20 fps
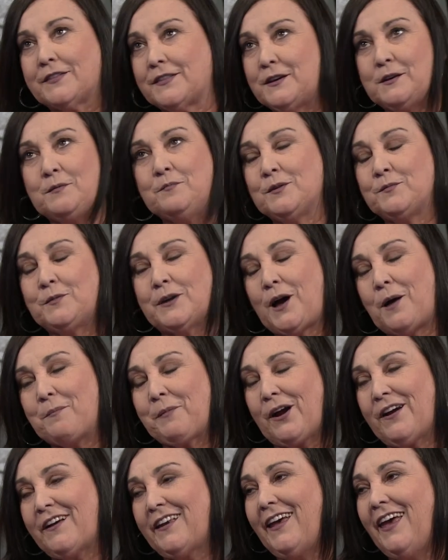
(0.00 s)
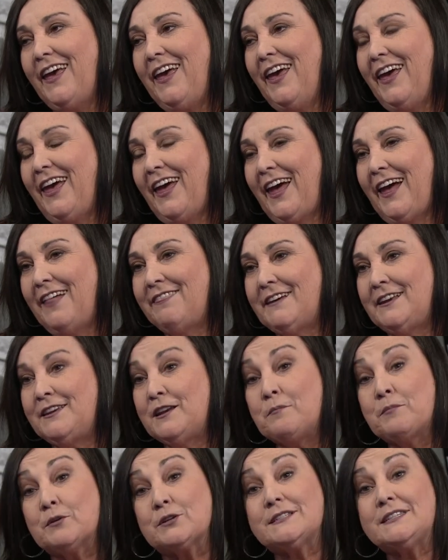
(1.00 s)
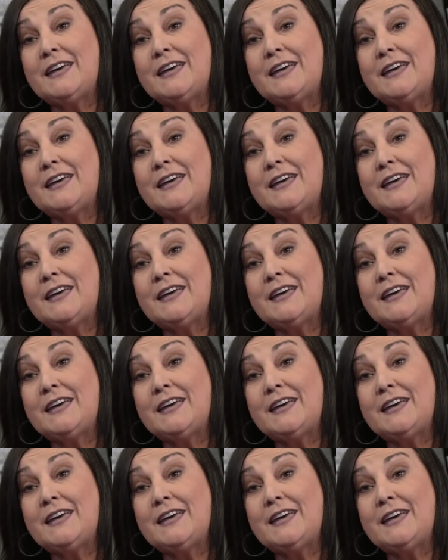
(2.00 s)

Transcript: with him, and we got married. And then number